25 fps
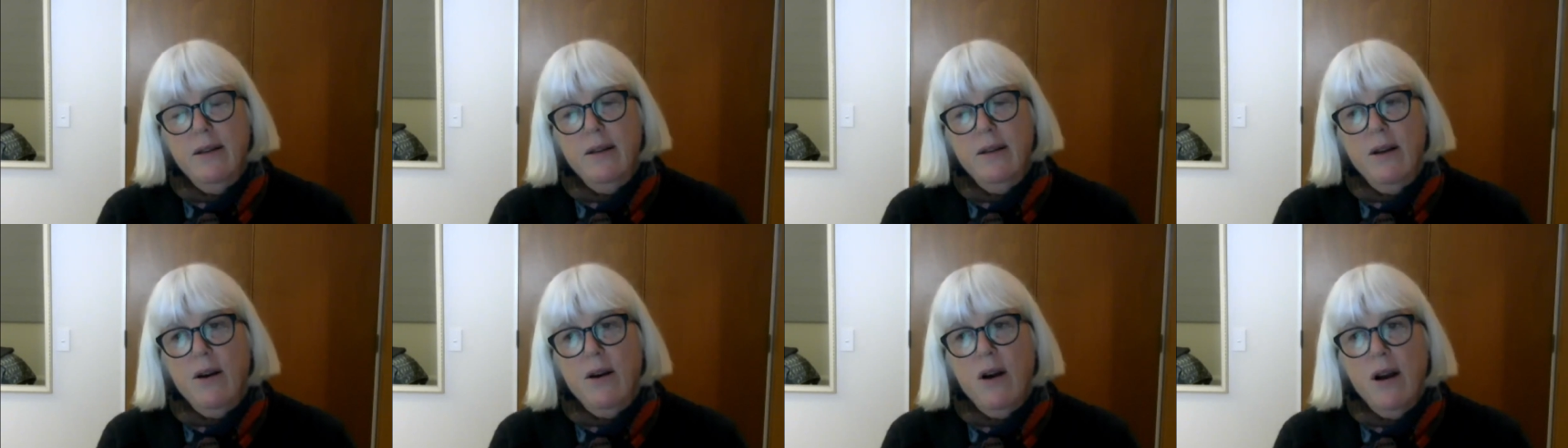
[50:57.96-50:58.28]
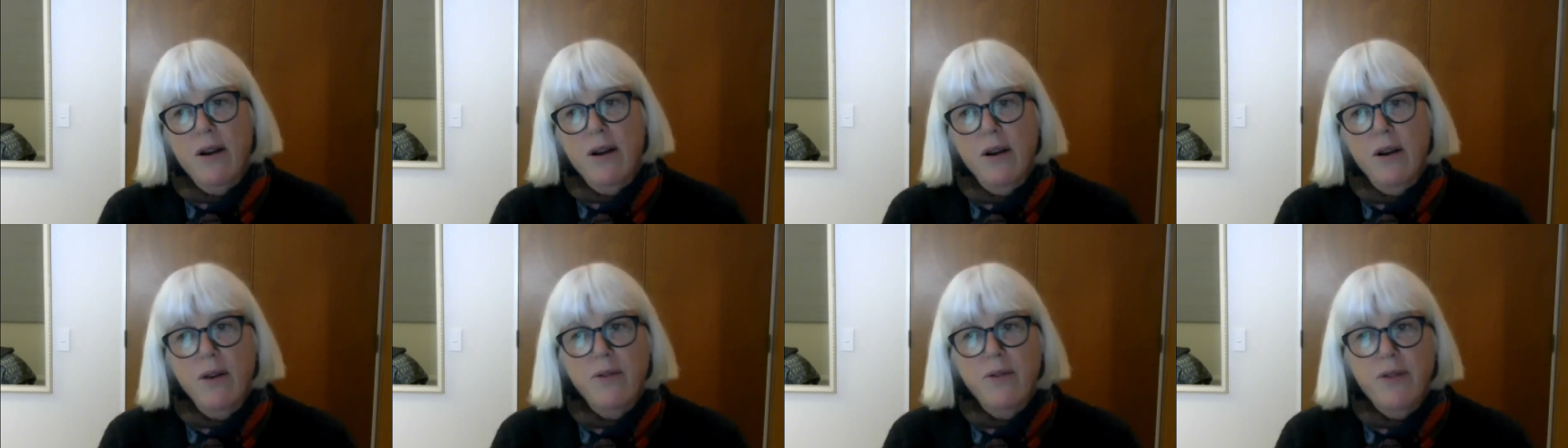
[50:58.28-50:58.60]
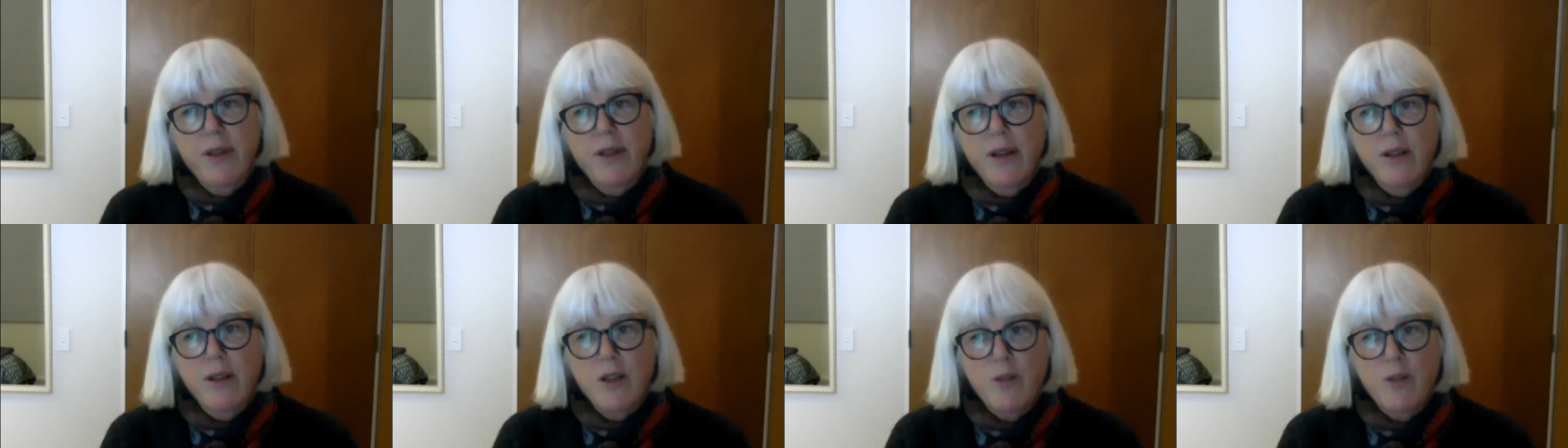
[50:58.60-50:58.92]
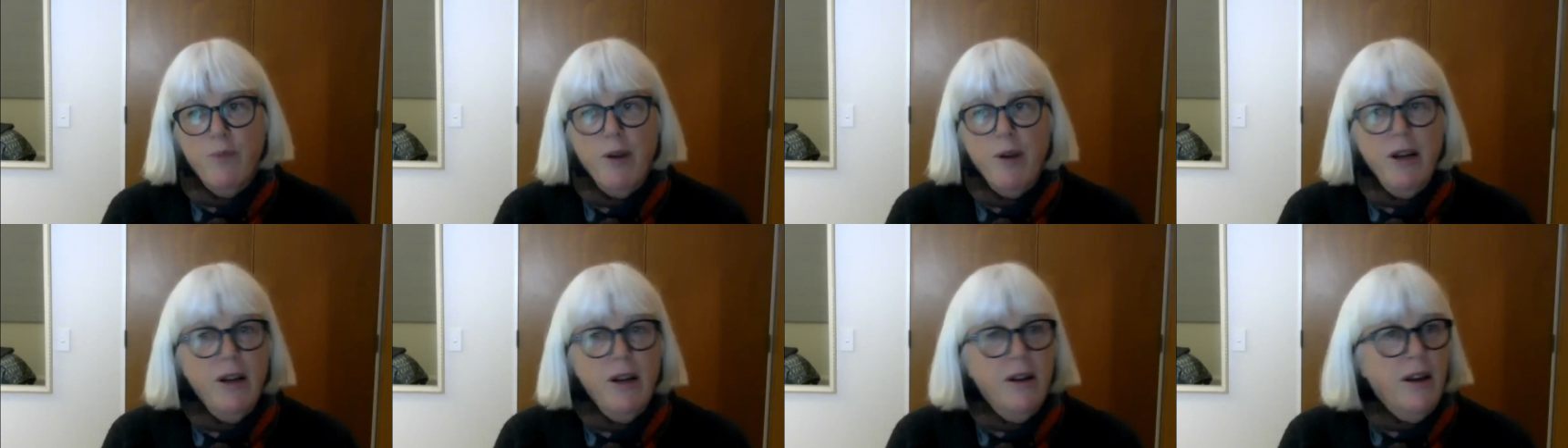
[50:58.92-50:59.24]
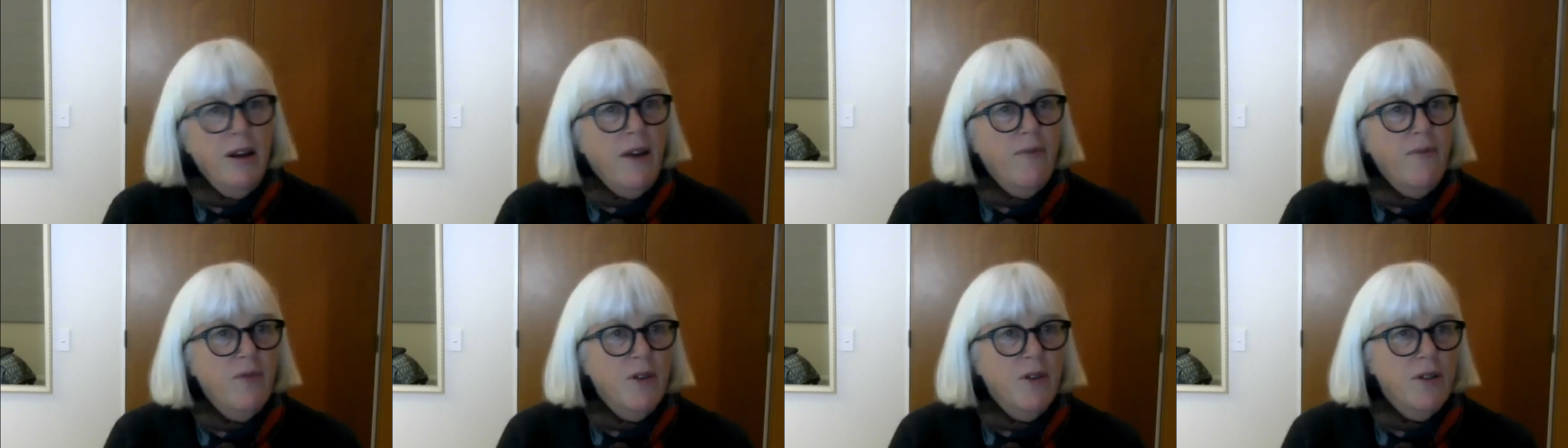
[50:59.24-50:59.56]
don't think there's been
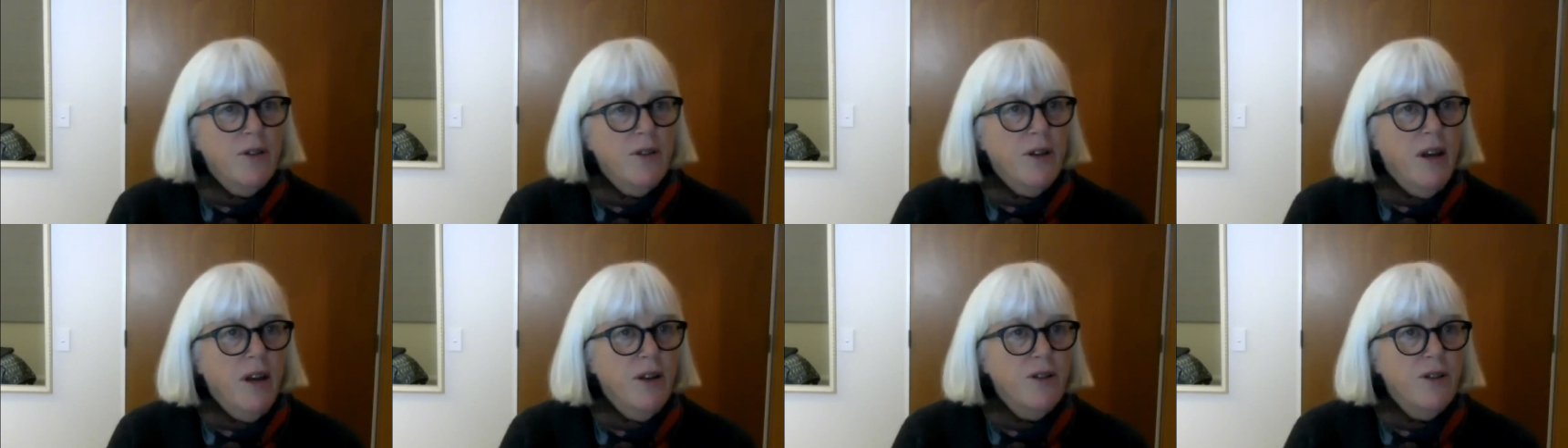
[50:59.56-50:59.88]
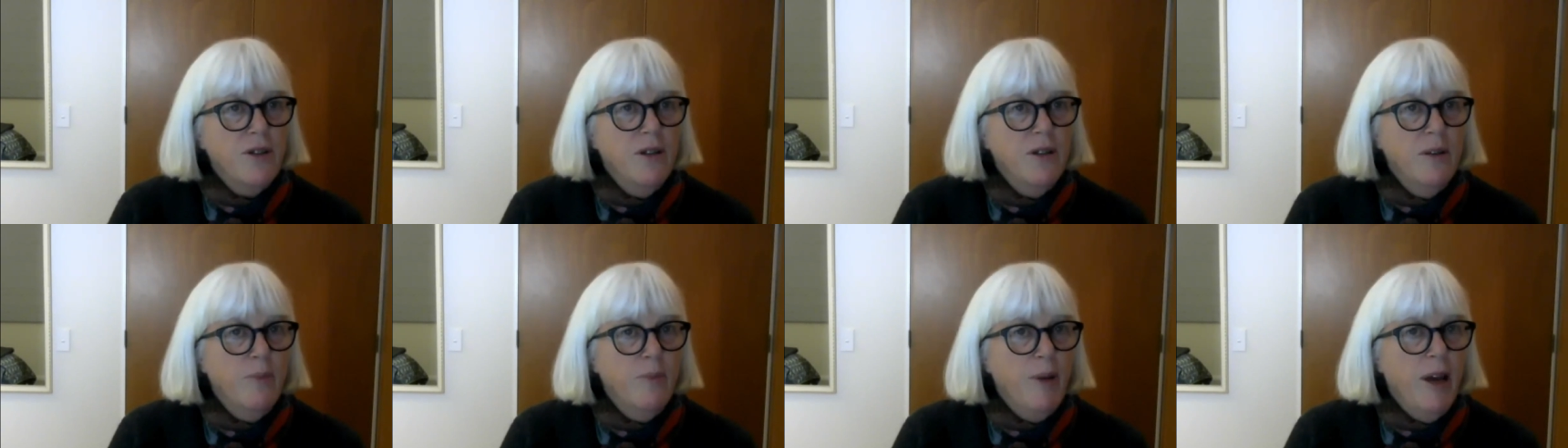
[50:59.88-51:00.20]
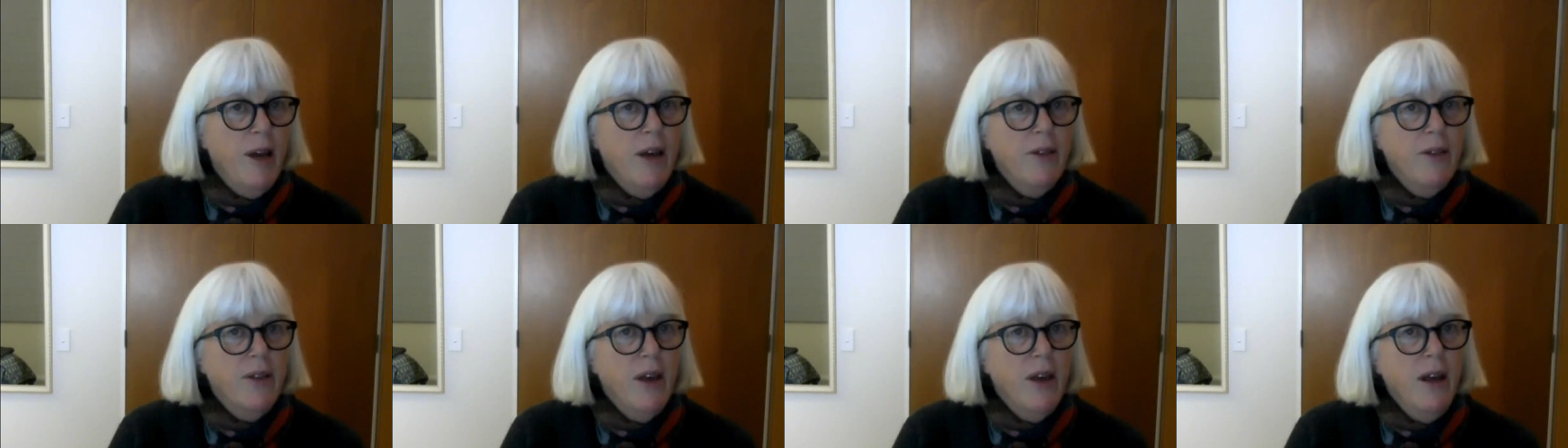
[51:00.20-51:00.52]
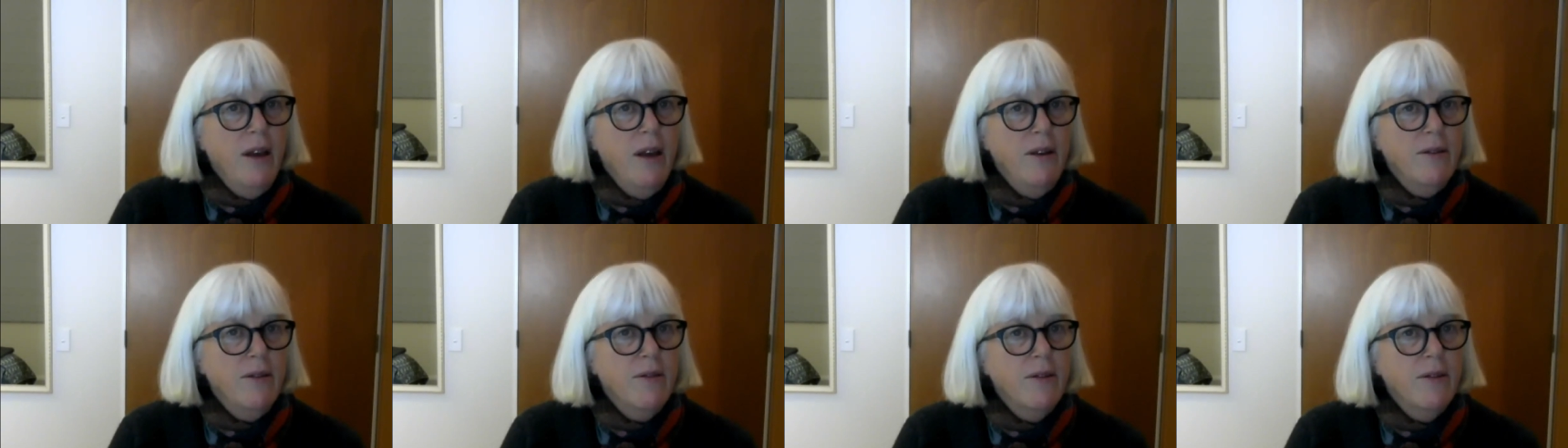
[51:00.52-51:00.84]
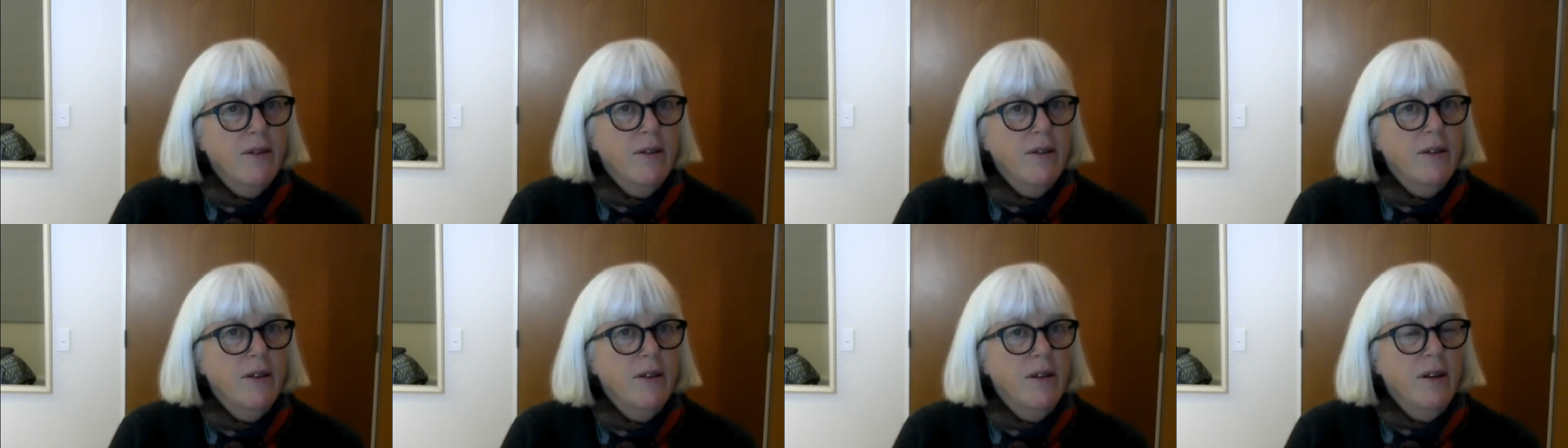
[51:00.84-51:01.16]
enough discussion about that.
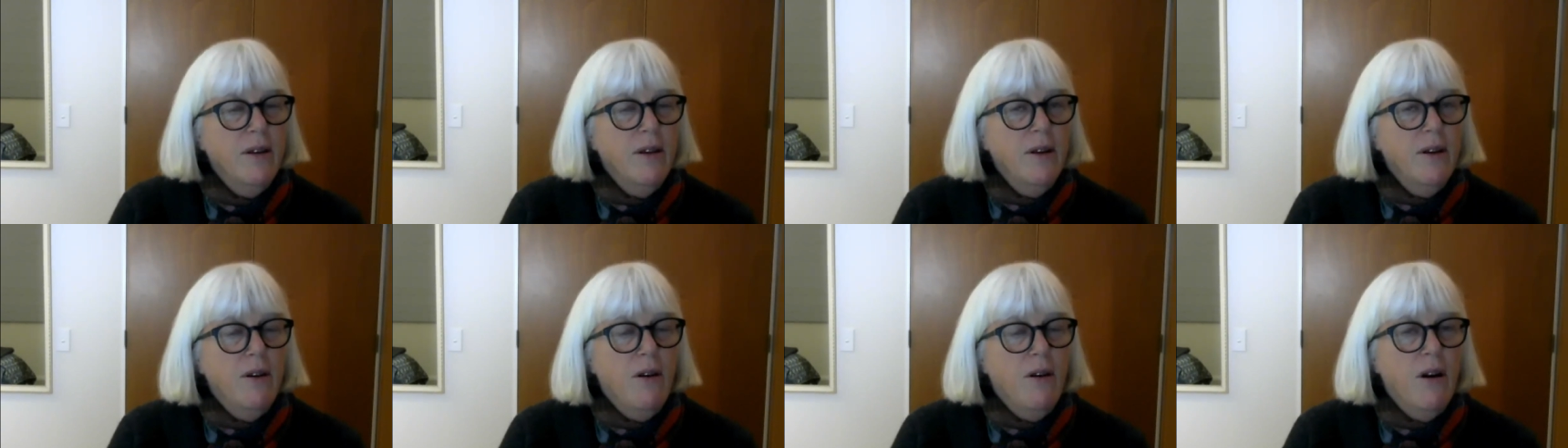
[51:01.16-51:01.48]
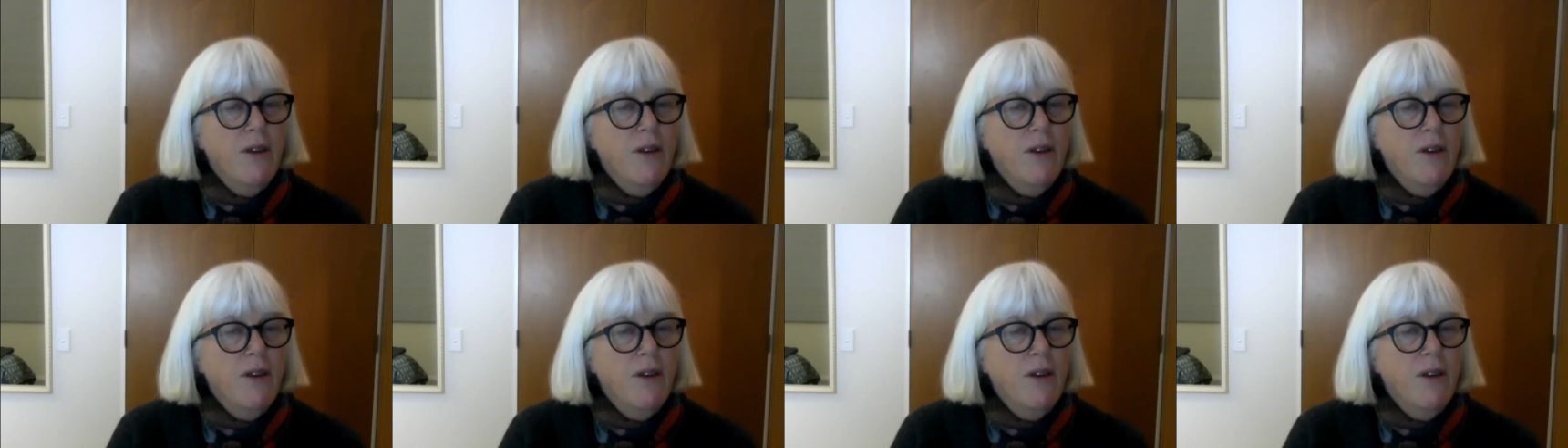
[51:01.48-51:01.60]
I